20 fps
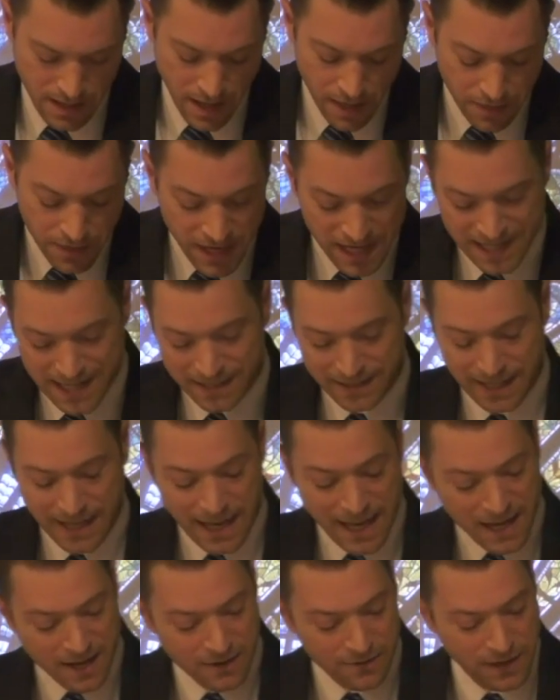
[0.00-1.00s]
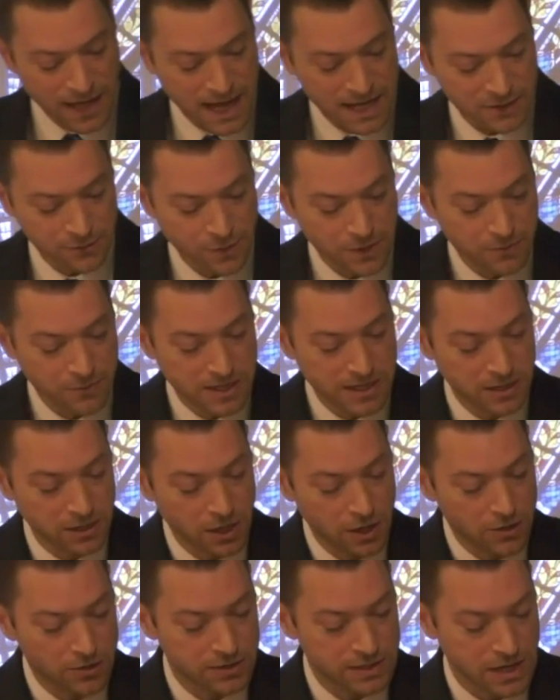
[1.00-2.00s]
Then at the end of last week, we
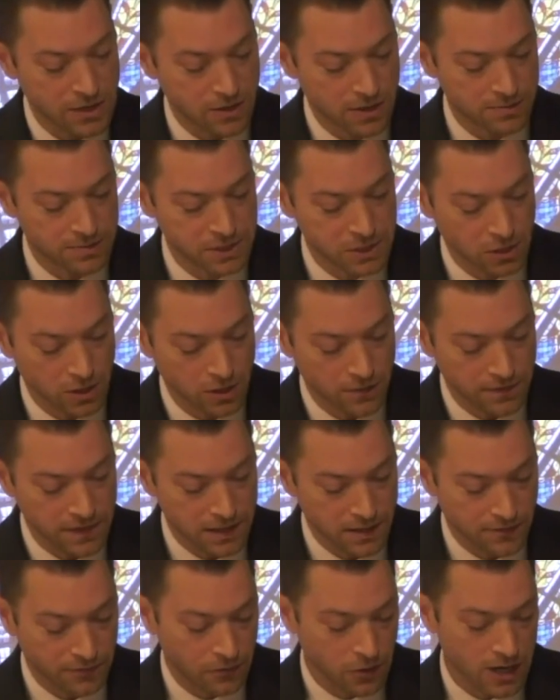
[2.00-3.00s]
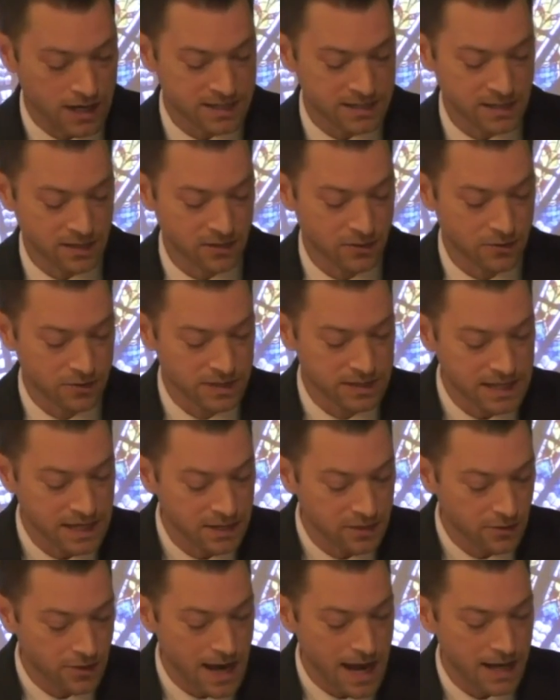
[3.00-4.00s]
closed our observing of Christ the Lord's
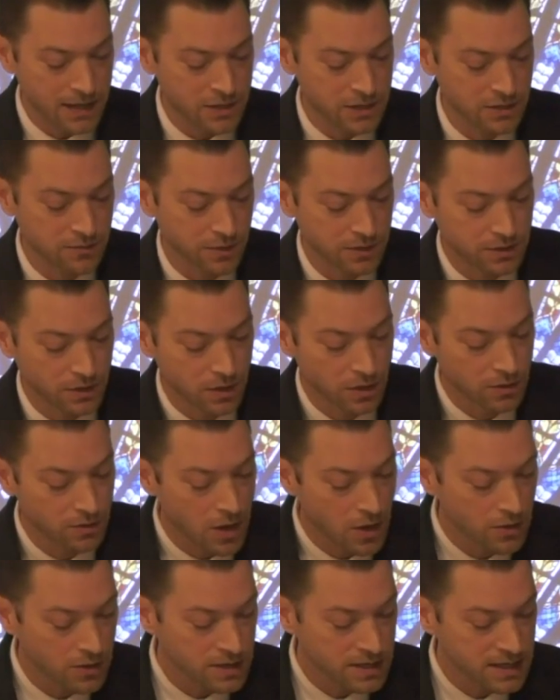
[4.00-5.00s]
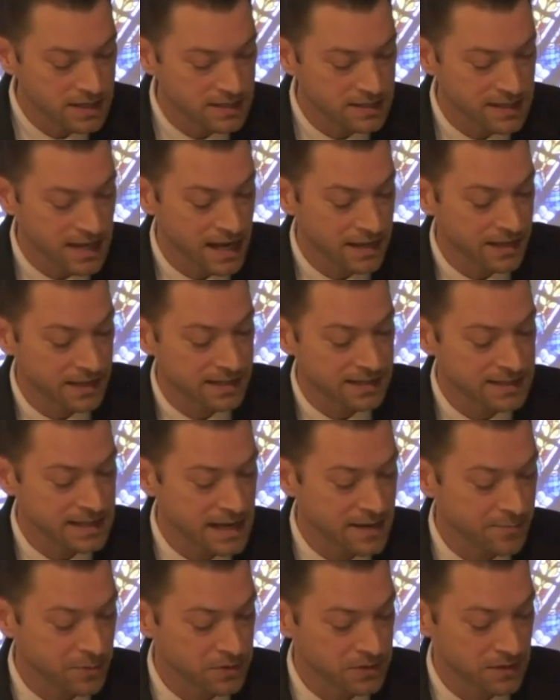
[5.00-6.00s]
interaction with the Herodians and the
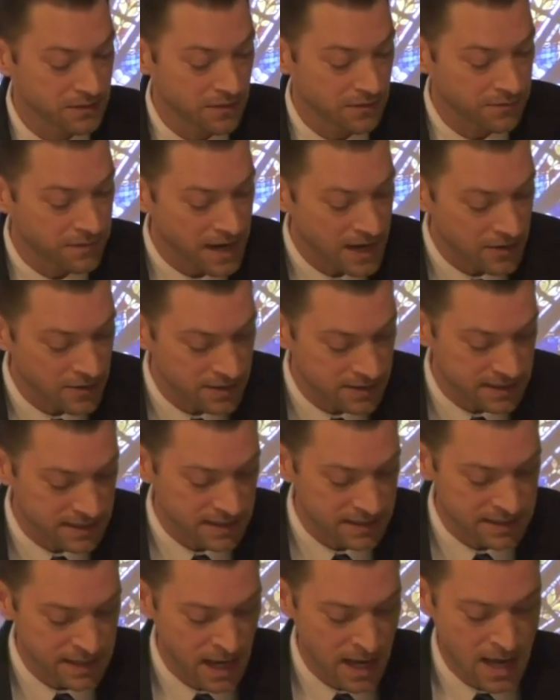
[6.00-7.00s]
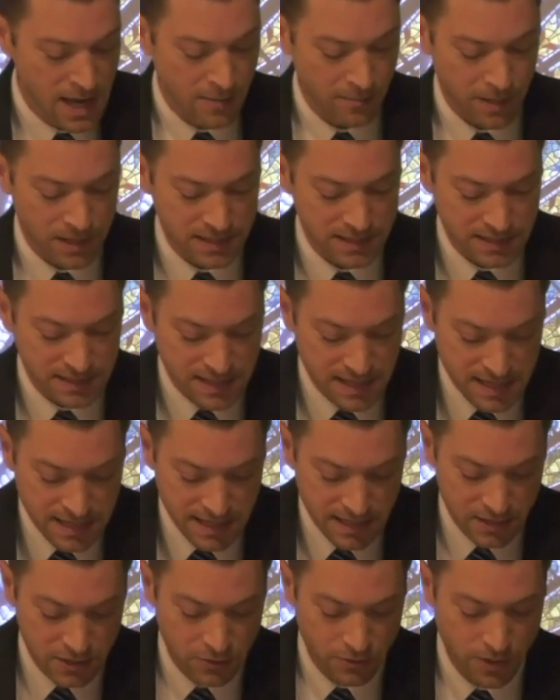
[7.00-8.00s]
disciples of the Pharisees by
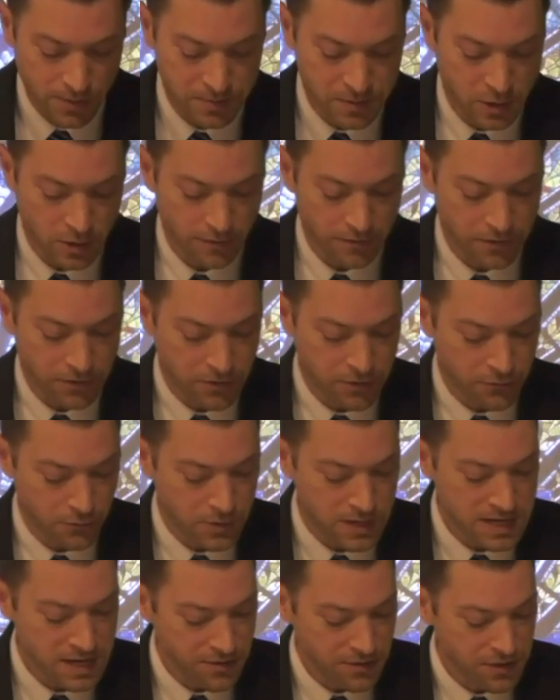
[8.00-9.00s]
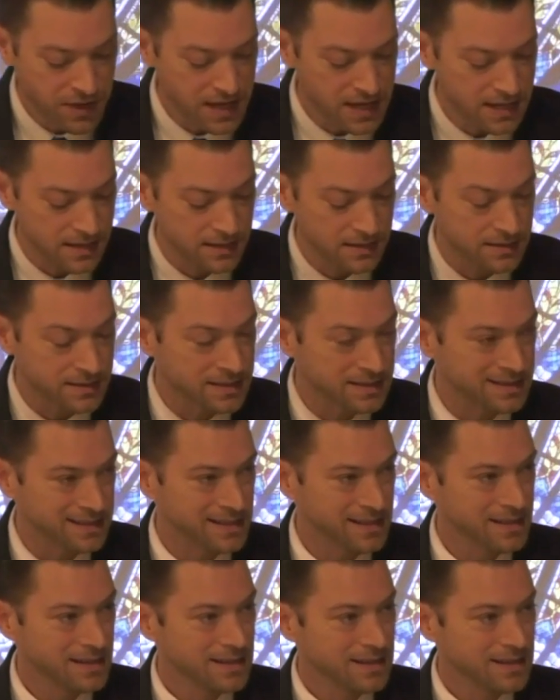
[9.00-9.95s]
seeking to observe three things